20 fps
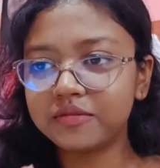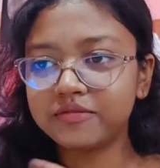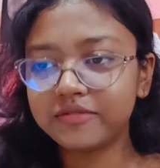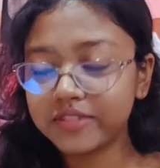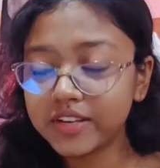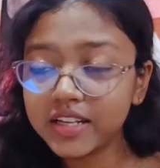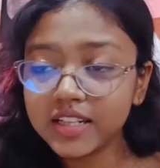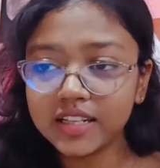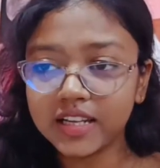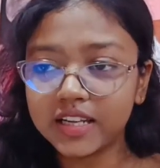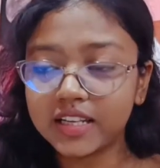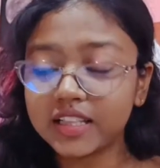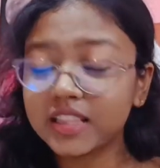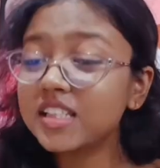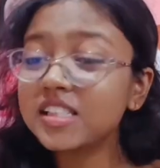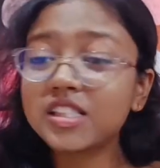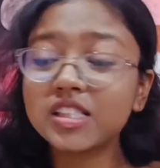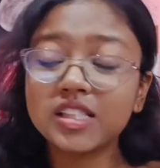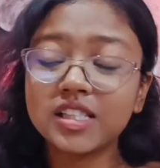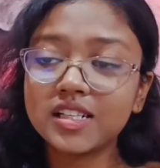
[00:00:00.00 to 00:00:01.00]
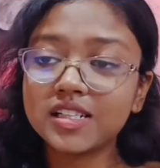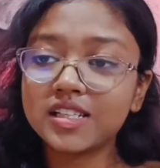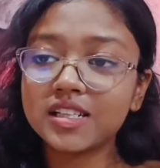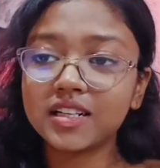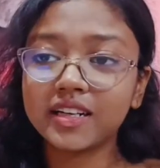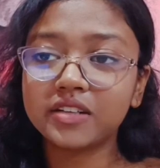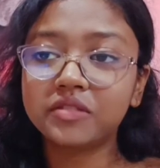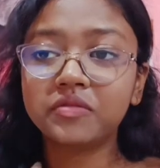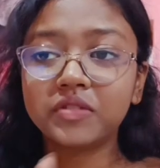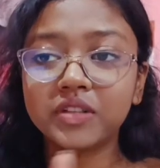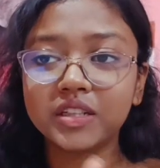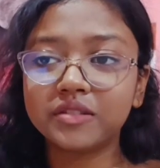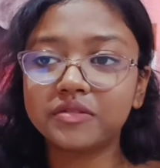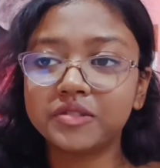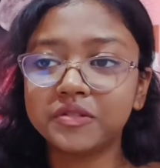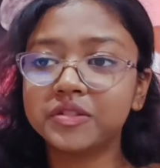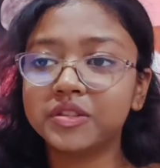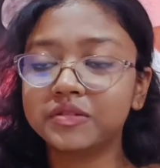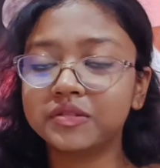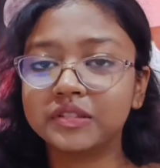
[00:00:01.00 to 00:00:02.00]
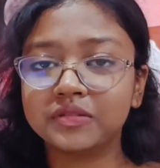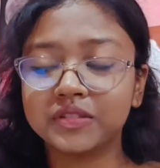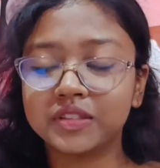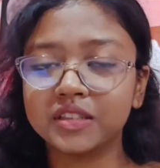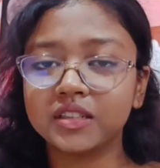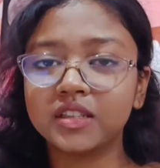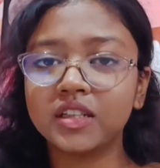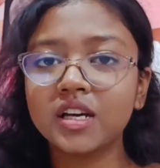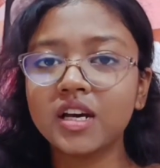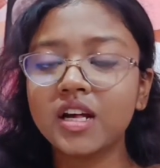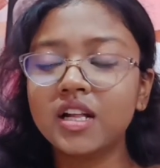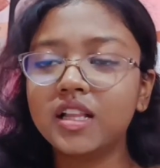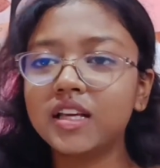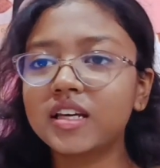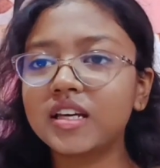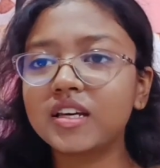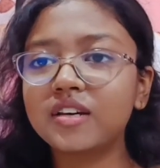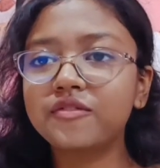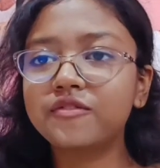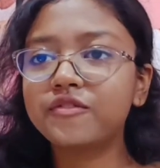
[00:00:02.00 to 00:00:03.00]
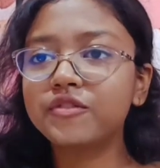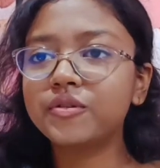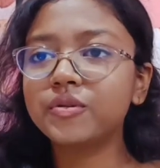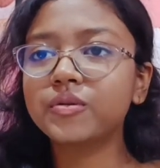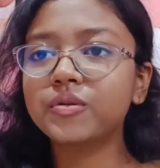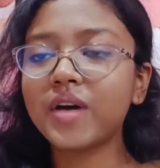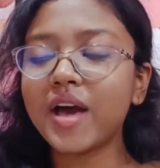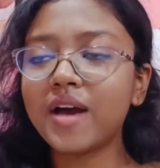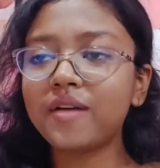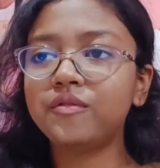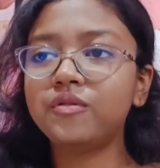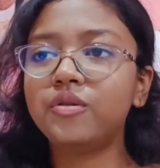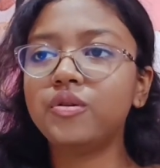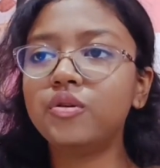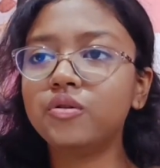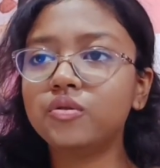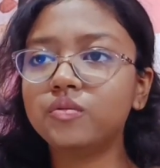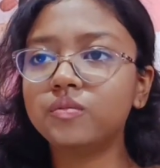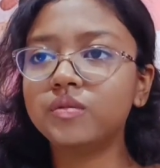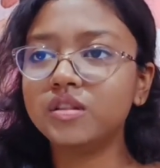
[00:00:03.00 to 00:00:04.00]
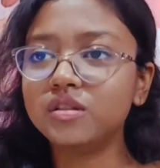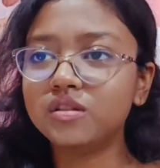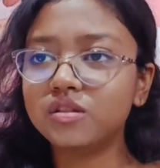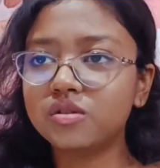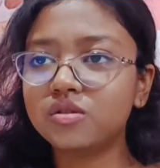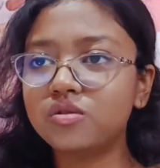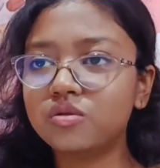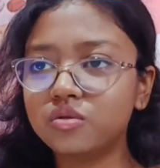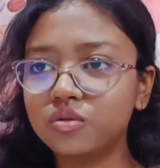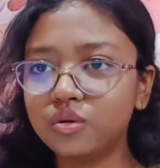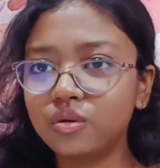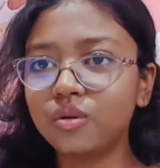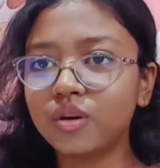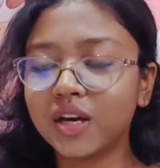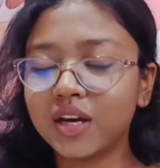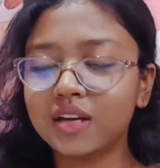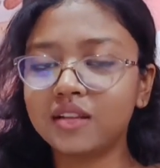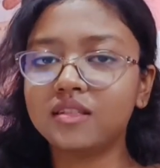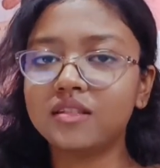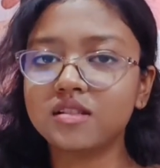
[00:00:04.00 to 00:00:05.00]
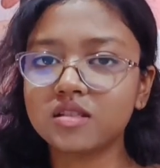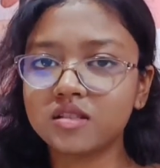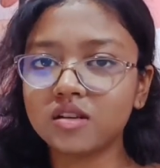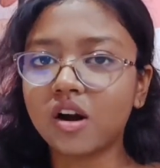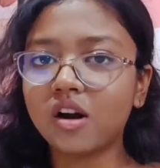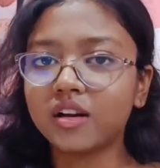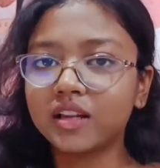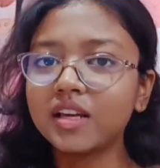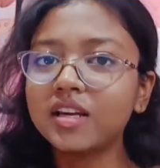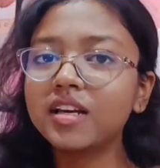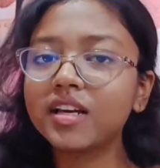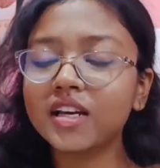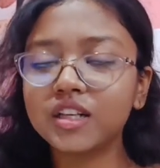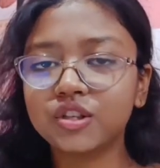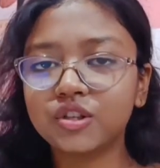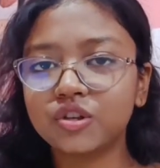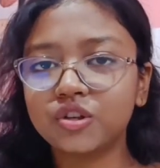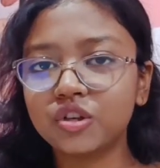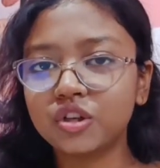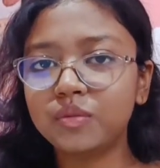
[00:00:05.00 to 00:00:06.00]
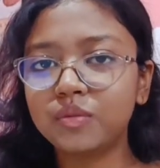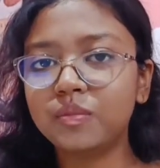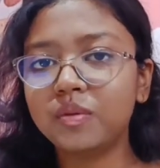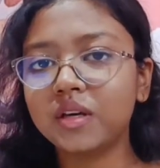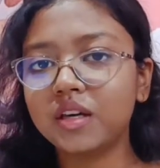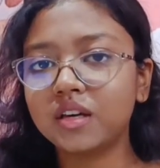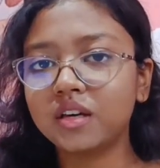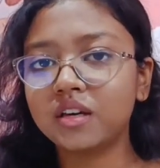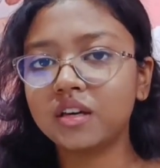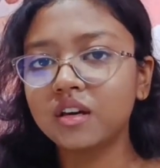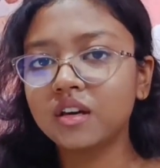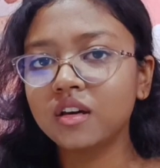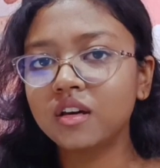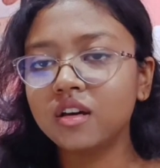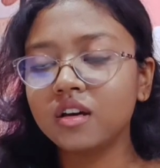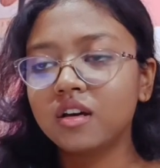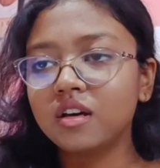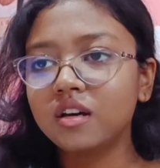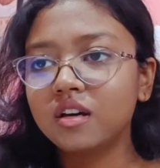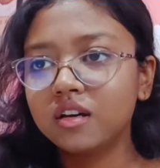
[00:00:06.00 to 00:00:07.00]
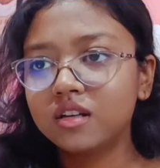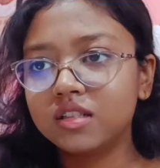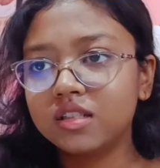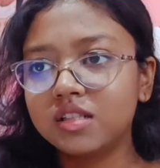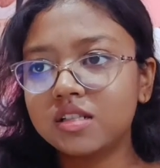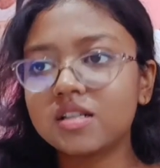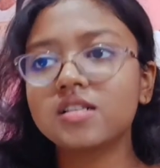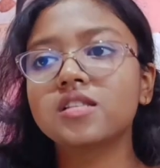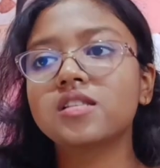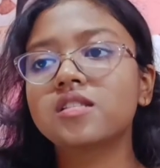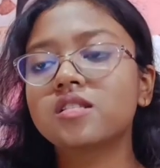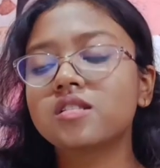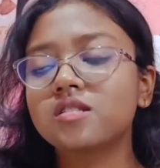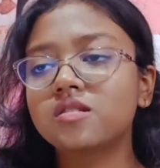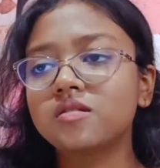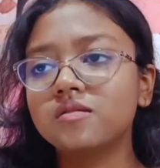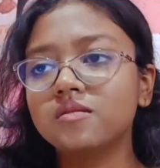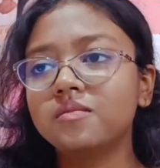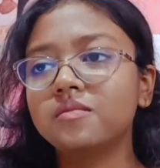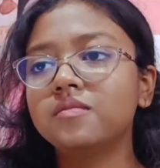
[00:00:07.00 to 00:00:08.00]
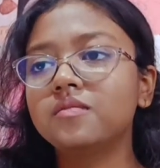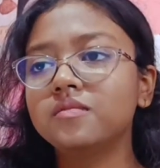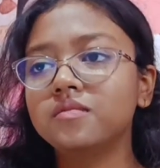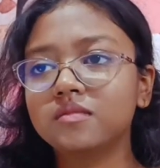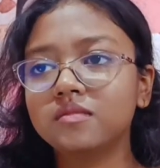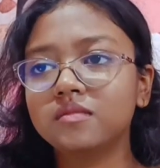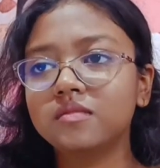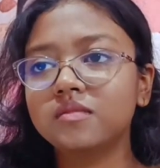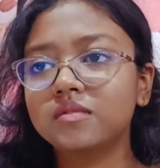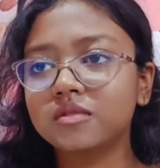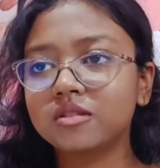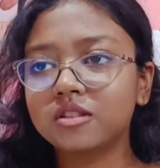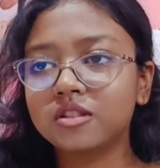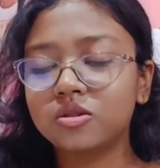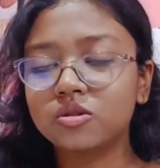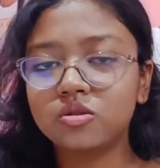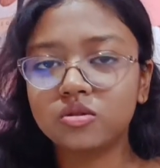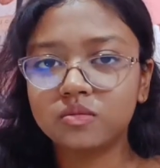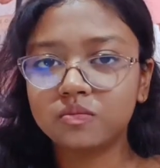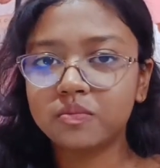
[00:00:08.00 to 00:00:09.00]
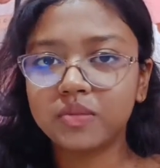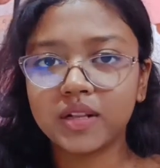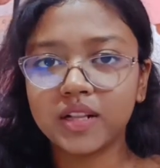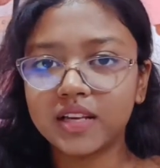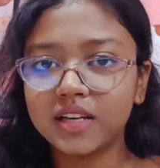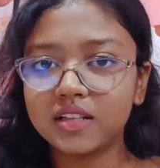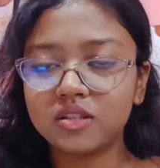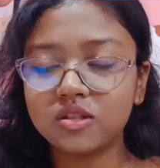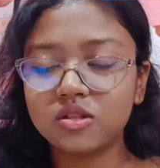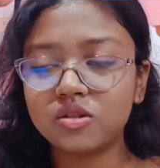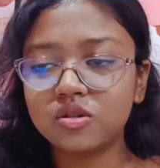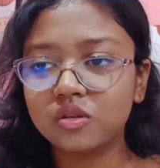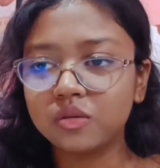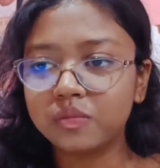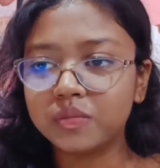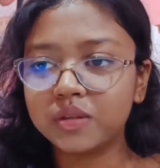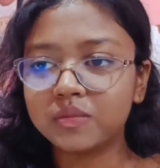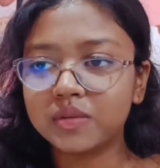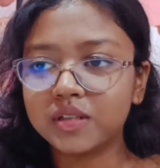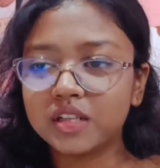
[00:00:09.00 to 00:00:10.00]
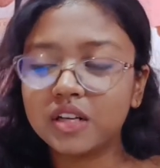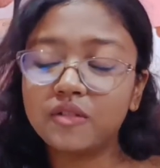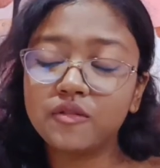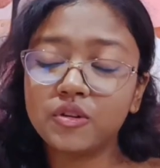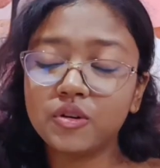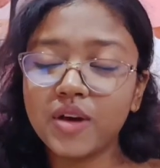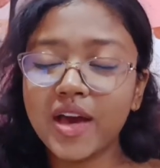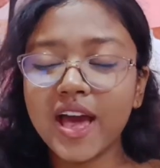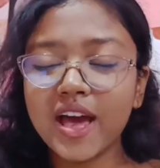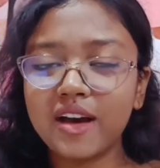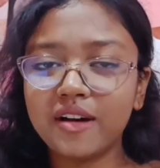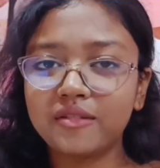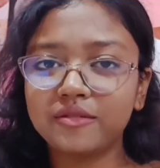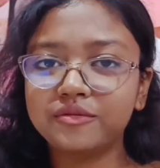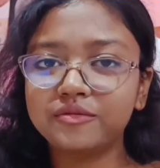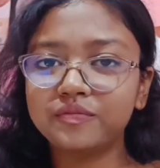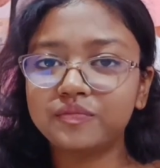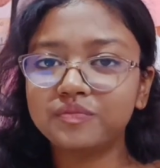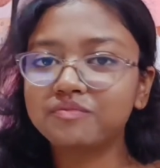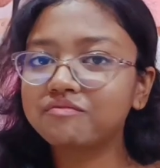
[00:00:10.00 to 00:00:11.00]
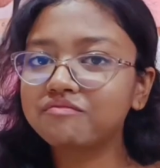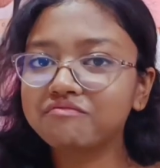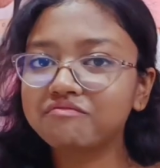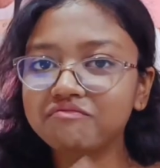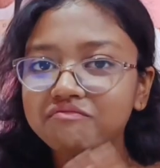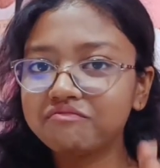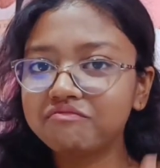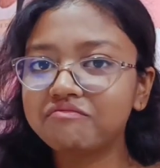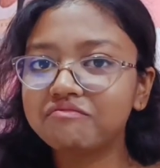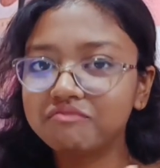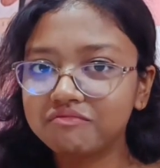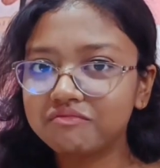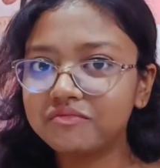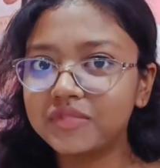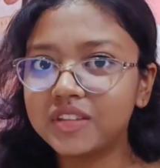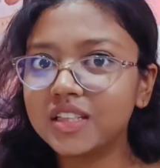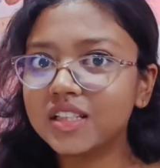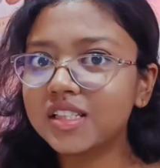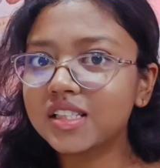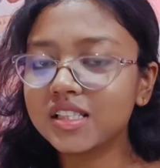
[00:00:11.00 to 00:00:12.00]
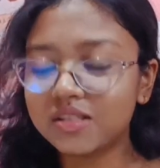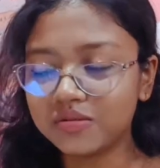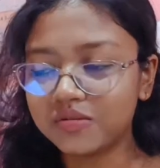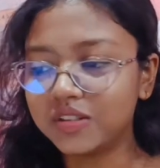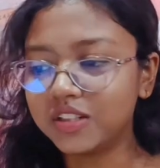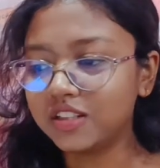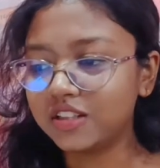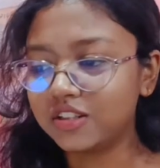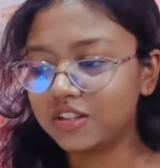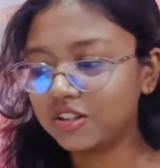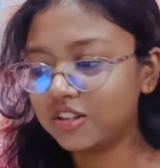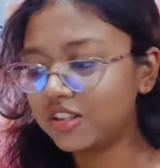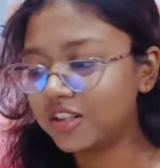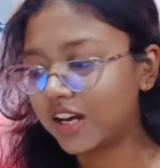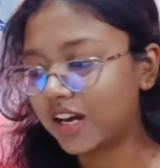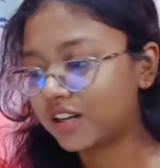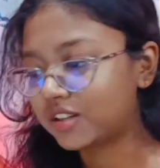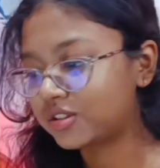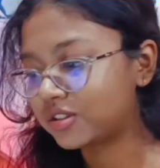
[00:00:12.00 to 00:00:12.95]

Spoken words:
if you feel like this is like really 50-50. Like, if you have no means to locate the star, then it could be just plain stupid. But if you have, This is really